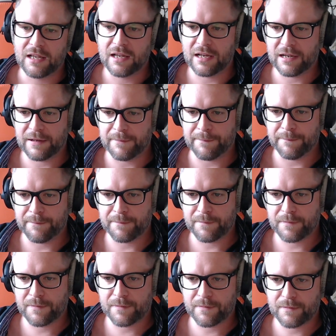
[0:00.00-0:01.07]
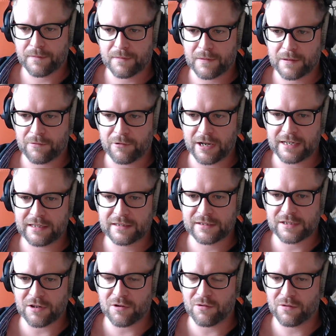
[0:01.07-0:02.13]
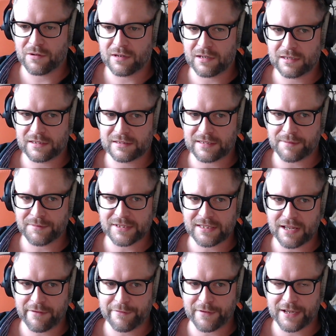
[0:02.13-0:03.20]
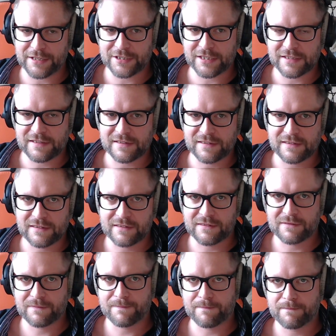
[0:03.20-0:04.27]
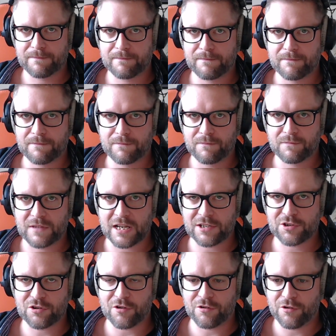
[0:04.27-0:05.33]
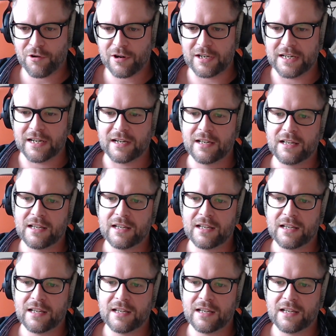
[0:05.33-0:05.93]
Right? So some stuff I just touched on earlier.